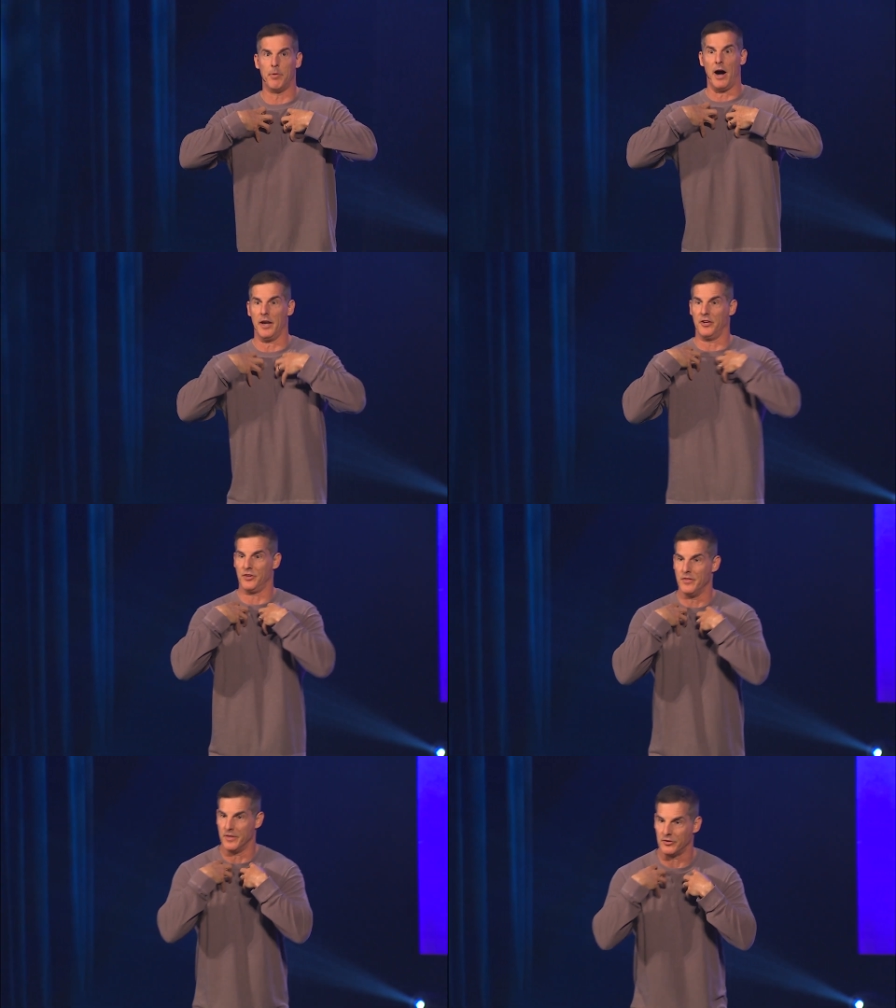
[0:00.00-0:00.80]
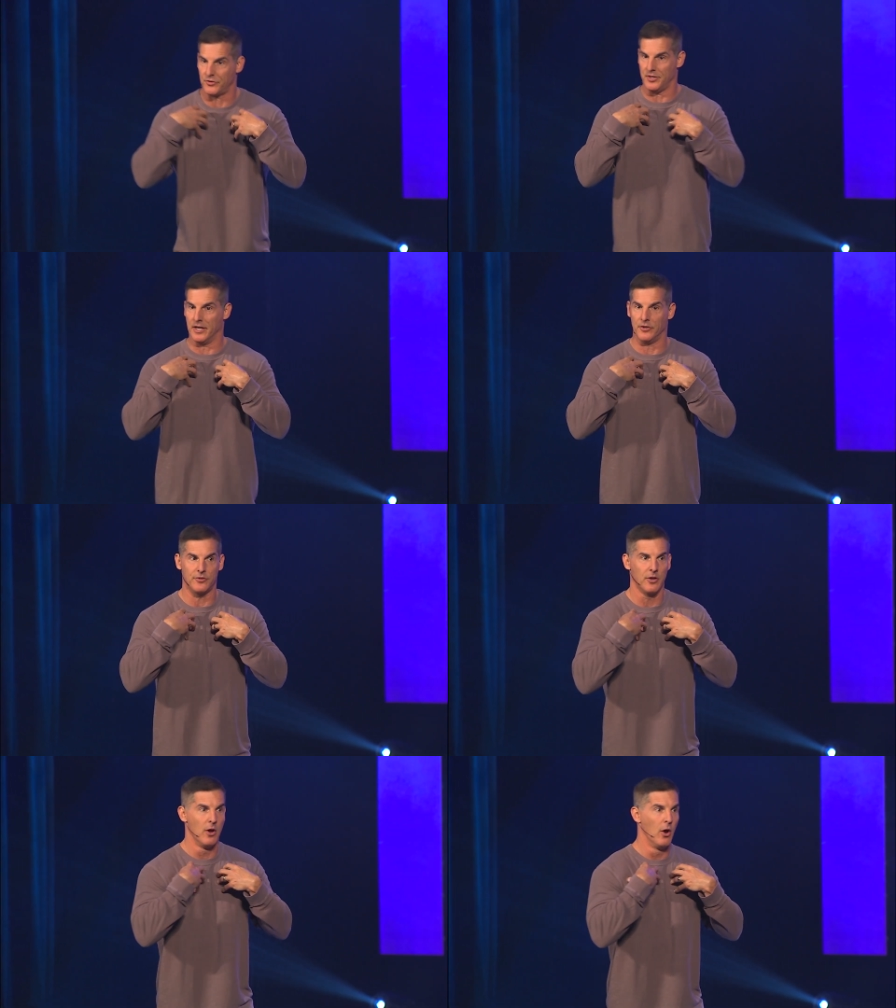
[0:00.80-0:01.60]
bodies, in this
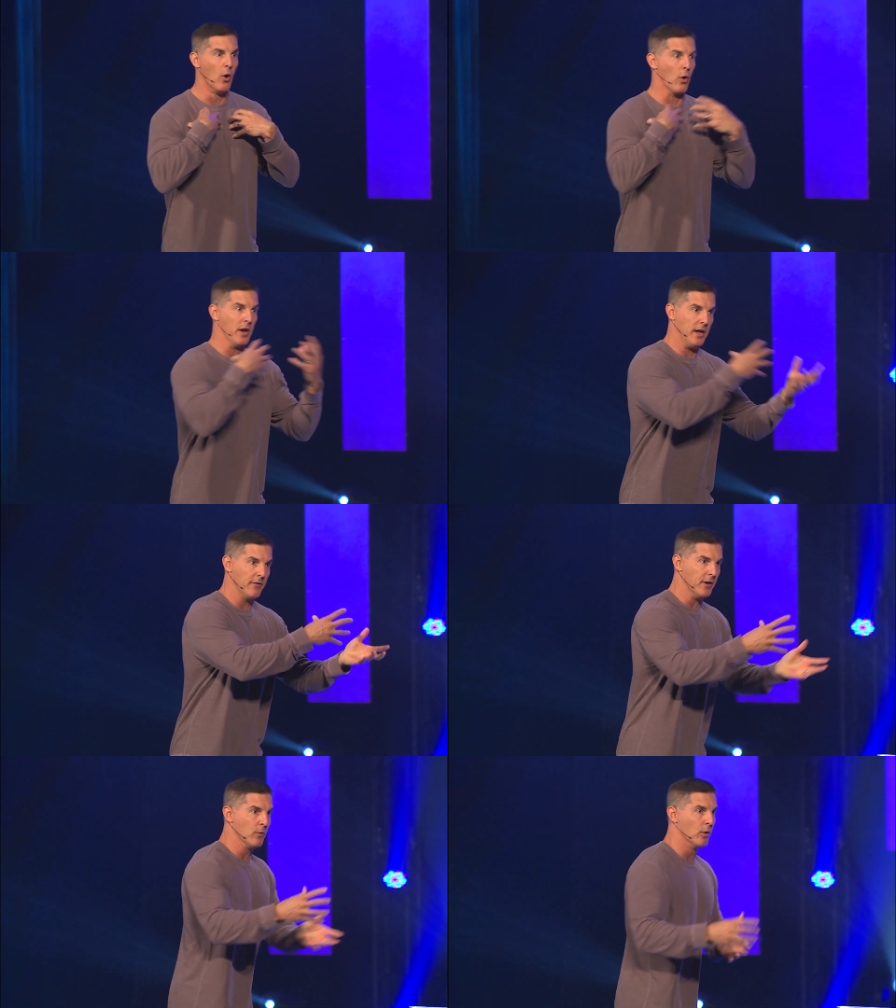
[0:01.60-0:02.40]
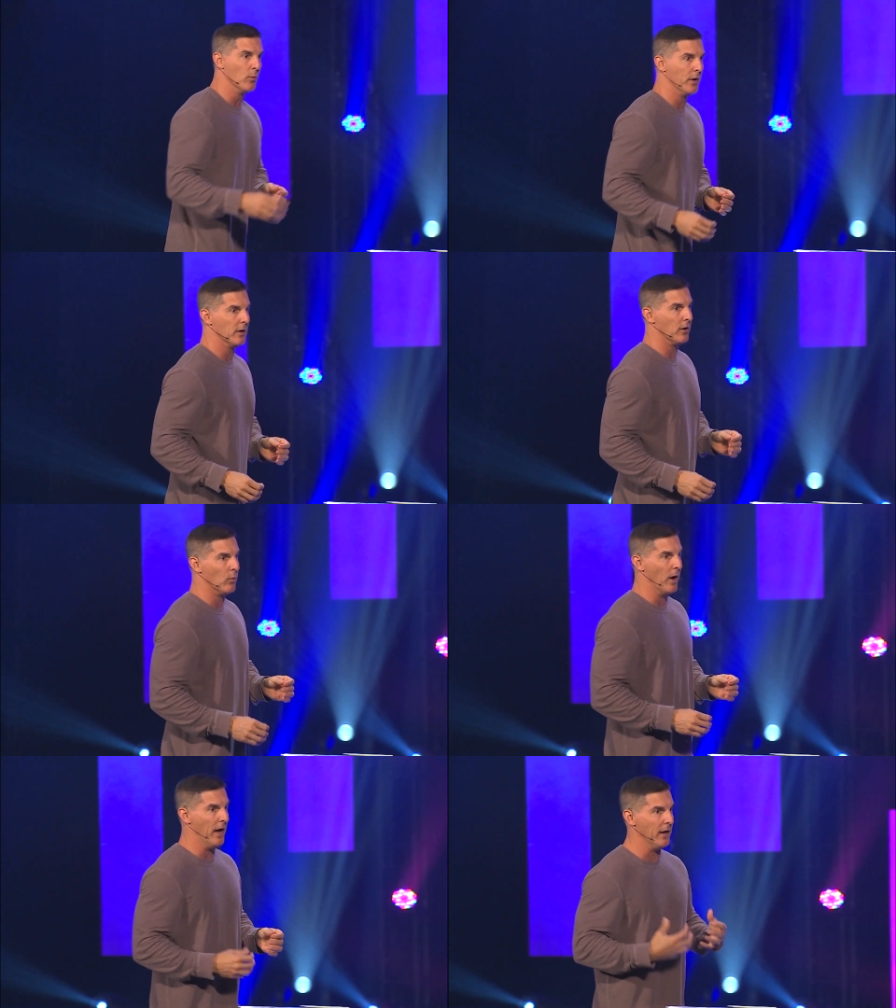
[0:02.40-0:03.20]
tent, or even when we are
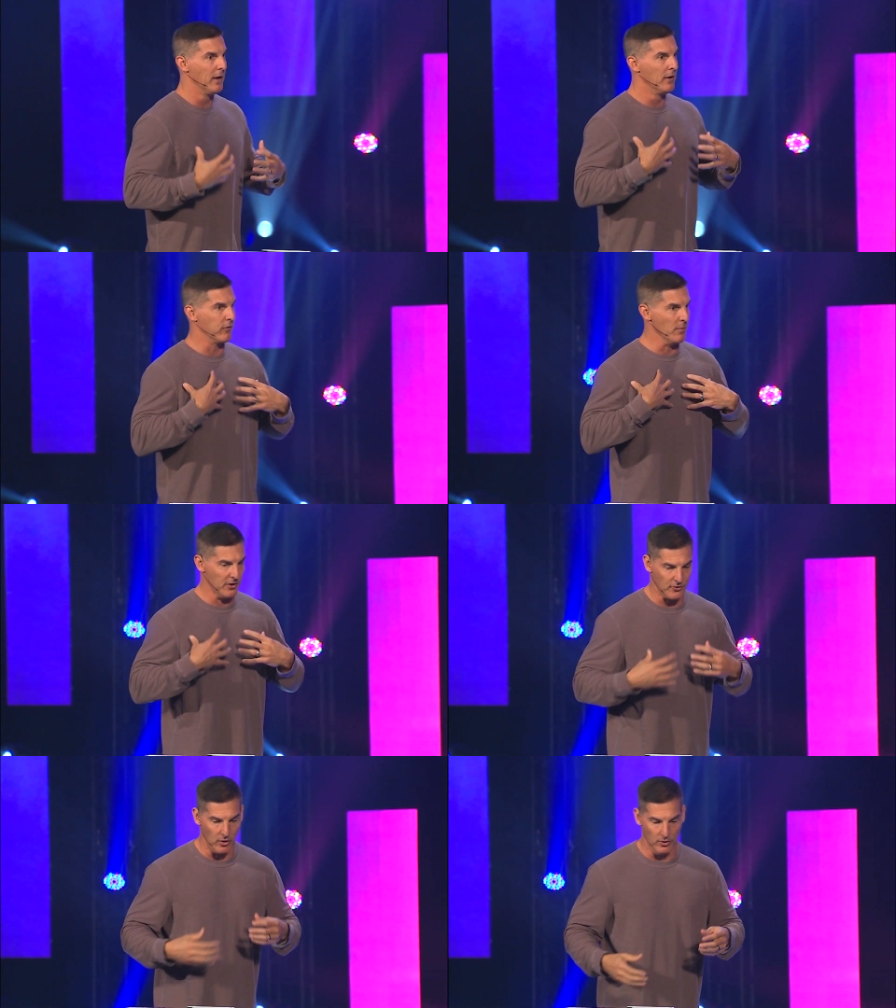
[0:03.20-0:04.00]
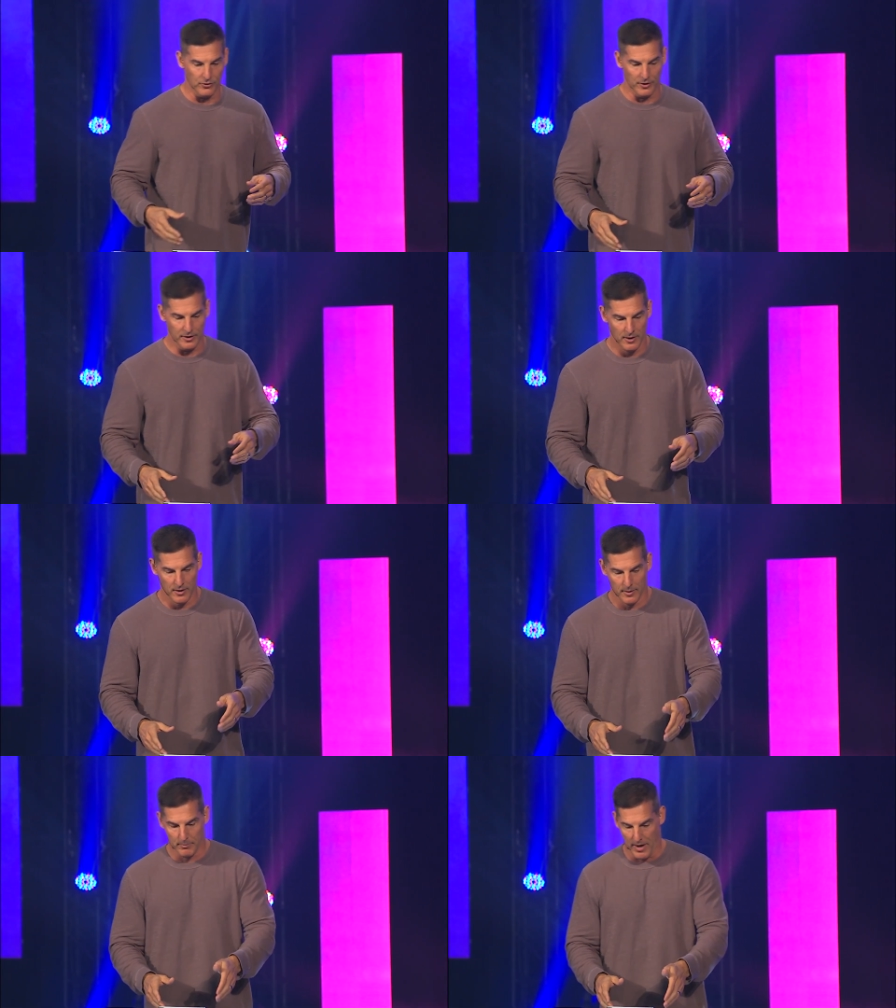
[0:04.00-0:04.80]
away from this earthly
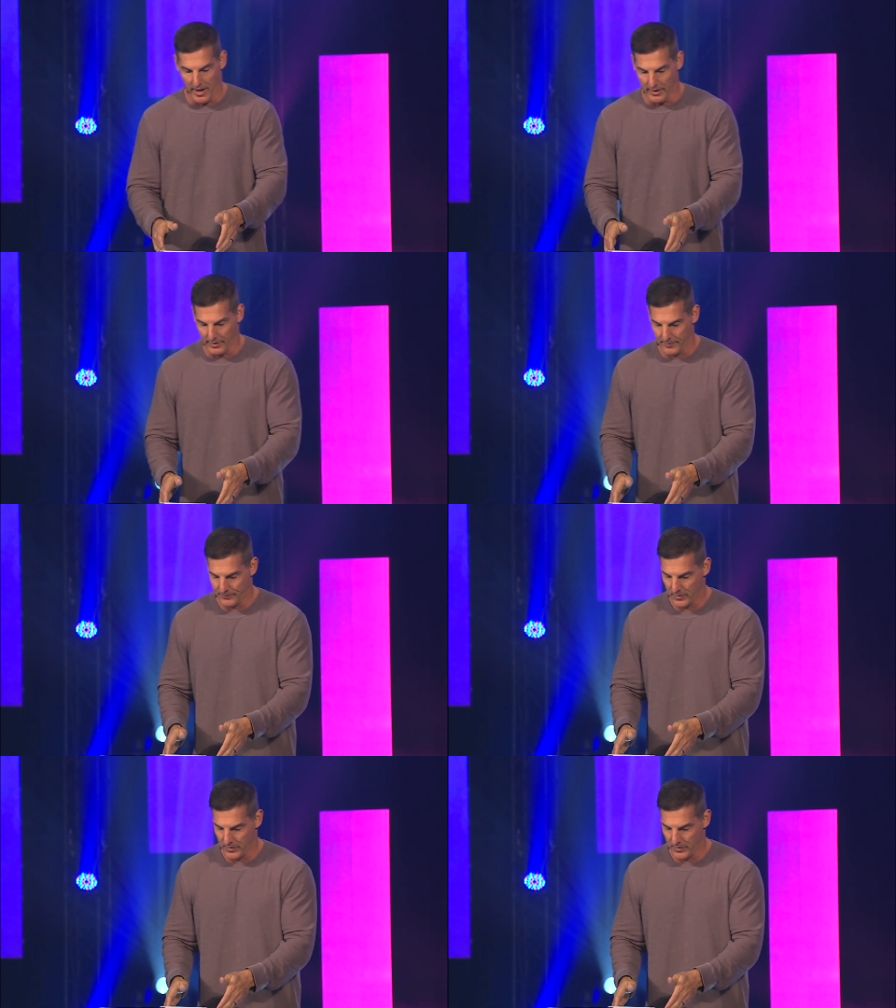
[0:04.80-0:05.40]
body.